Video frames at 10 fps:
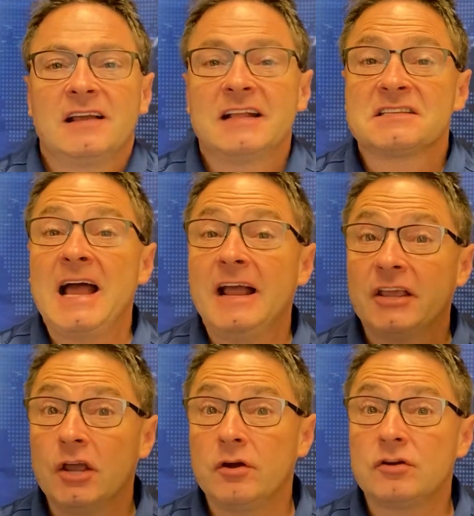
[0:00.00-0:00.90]
It's not
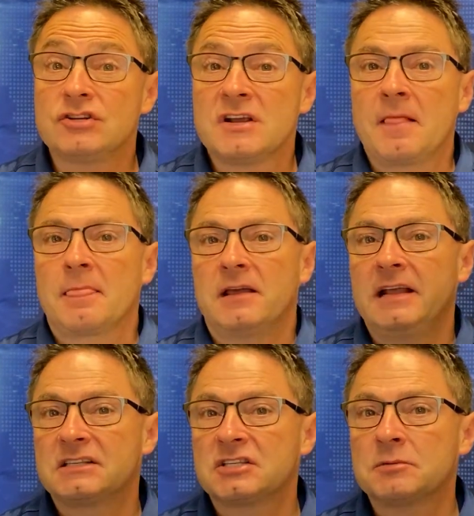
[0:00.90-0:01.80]
huge,
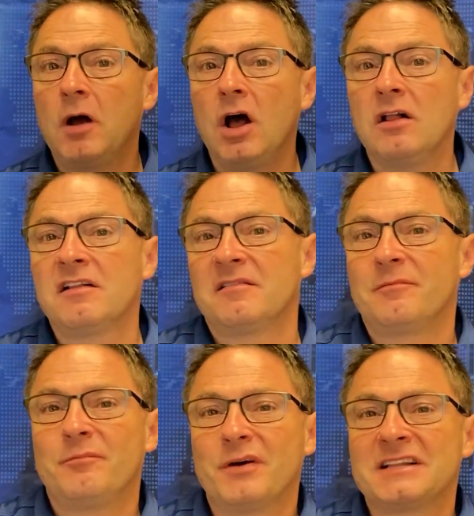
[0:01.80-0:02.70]
it's small,
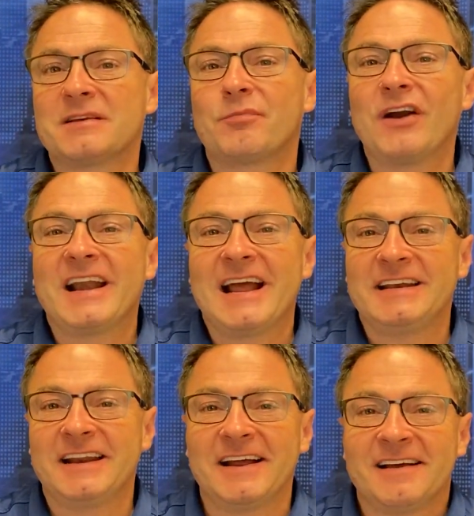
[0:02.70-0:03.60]
but it's a bright
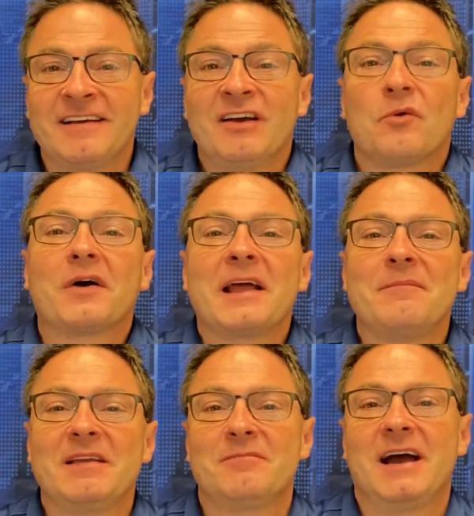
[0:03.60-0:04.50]
idea. What I
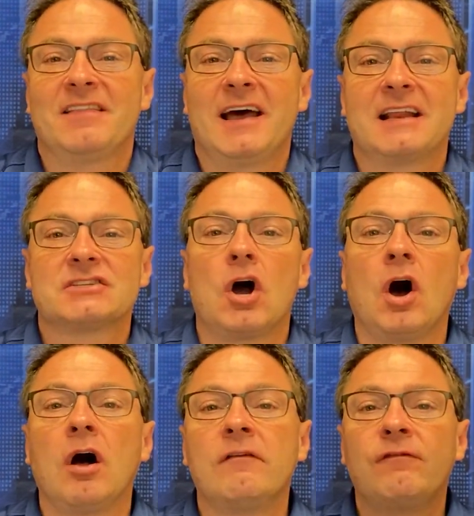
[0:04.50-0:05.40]
mean by that is
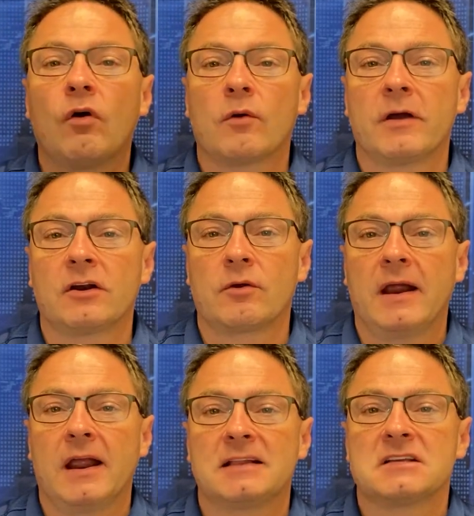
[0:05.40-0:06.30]
all 4Runner
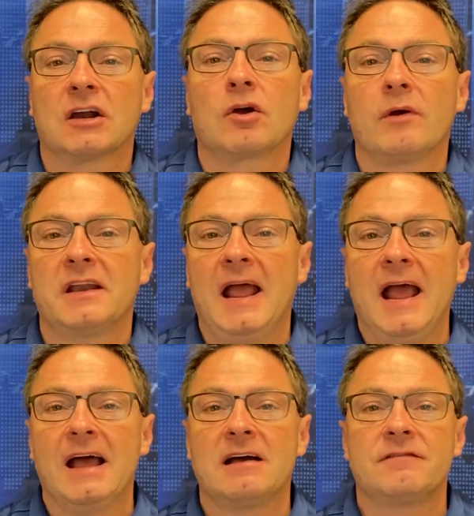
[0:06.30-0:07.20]
grades are going to
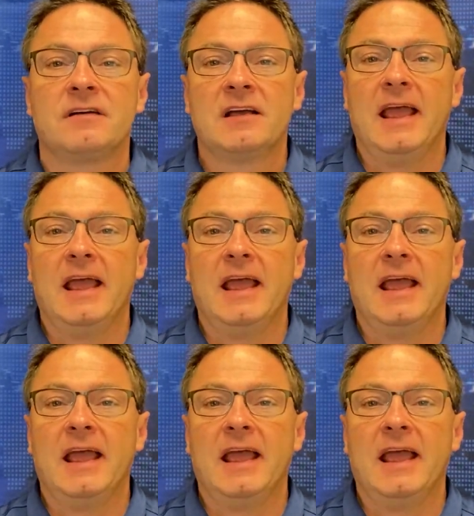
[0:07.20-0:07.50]
have